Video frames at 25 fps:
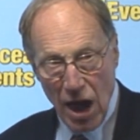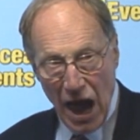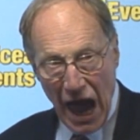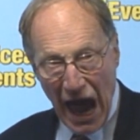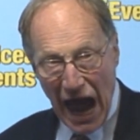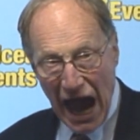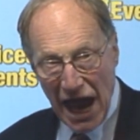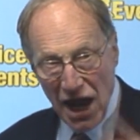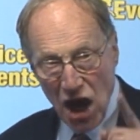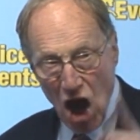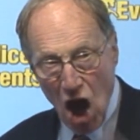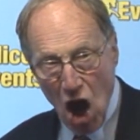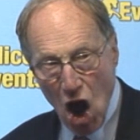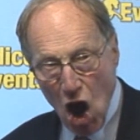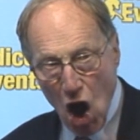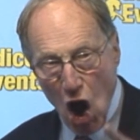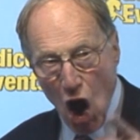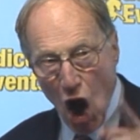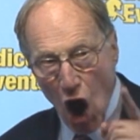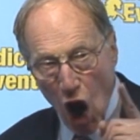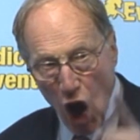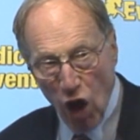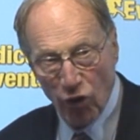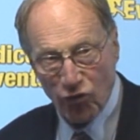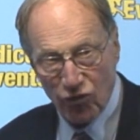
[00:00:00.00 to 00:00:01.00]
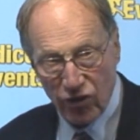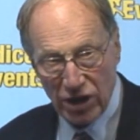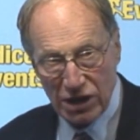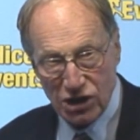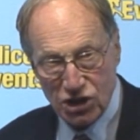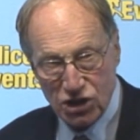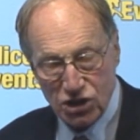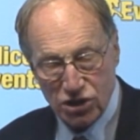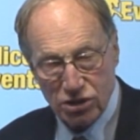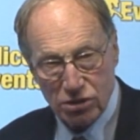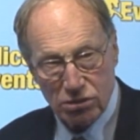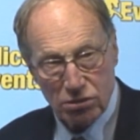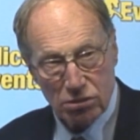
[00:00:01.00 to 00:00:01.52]
and her
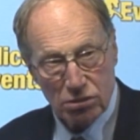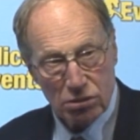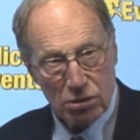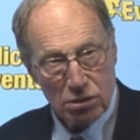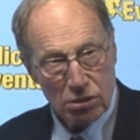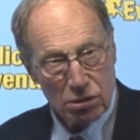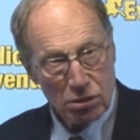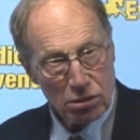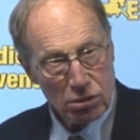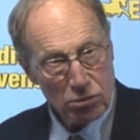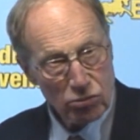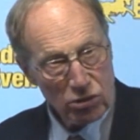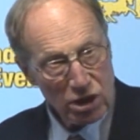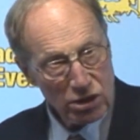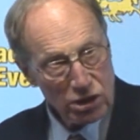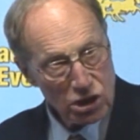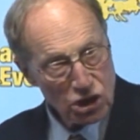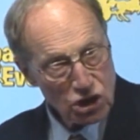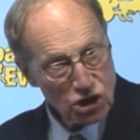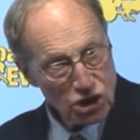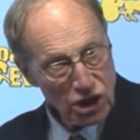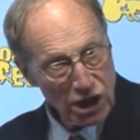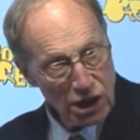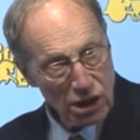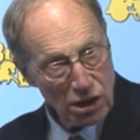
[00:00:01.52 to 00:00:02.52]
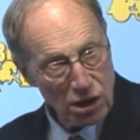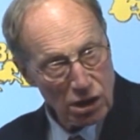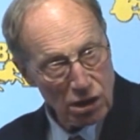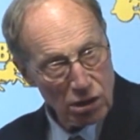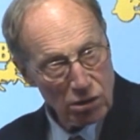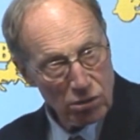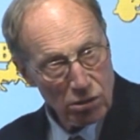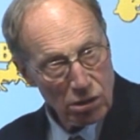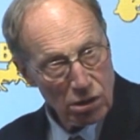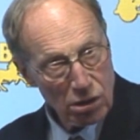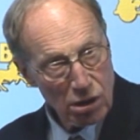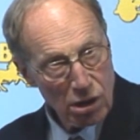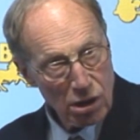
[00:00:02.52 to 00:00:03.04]
office, whether she knew,
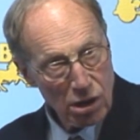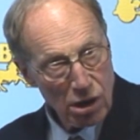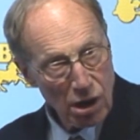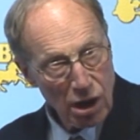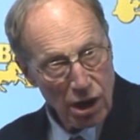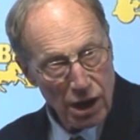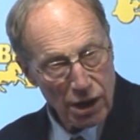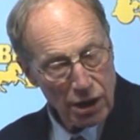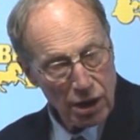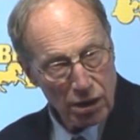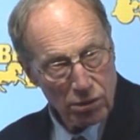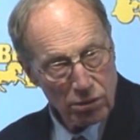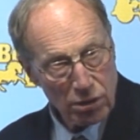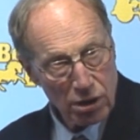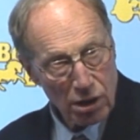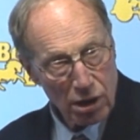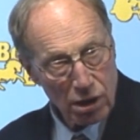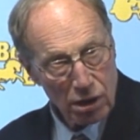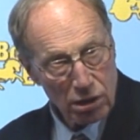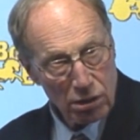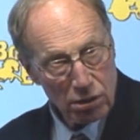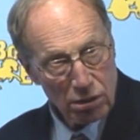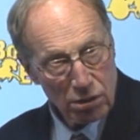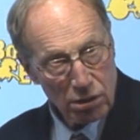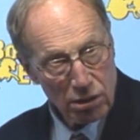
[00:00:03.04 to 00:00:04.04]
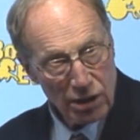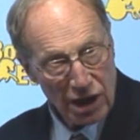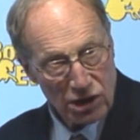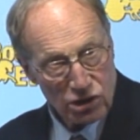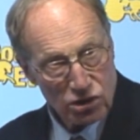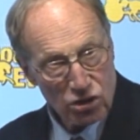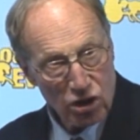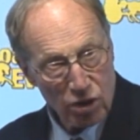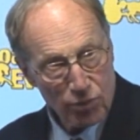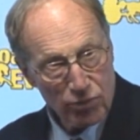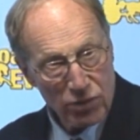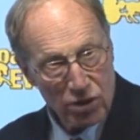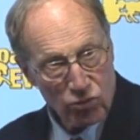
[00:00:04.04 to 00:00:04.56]
I don't know, that's
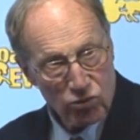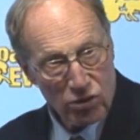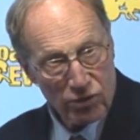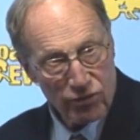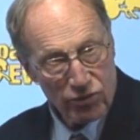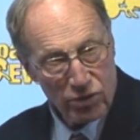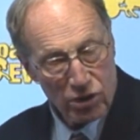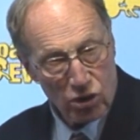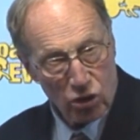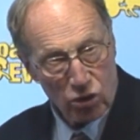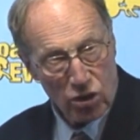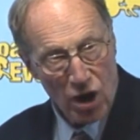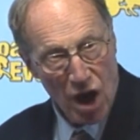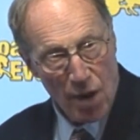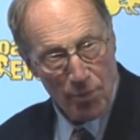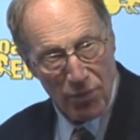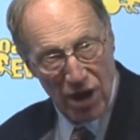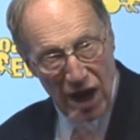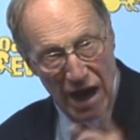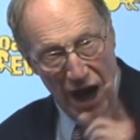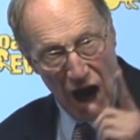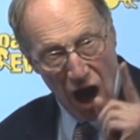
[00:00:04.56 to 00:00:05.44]
not been revealed, but